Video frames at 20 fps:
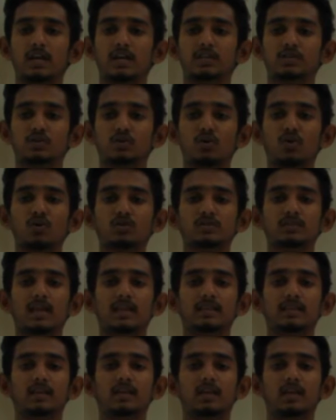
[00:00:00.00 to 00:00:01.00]
it shows
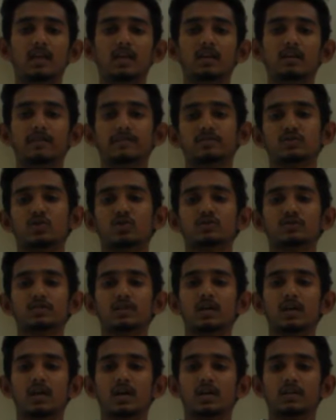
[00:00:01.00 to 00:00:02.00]
that the key resource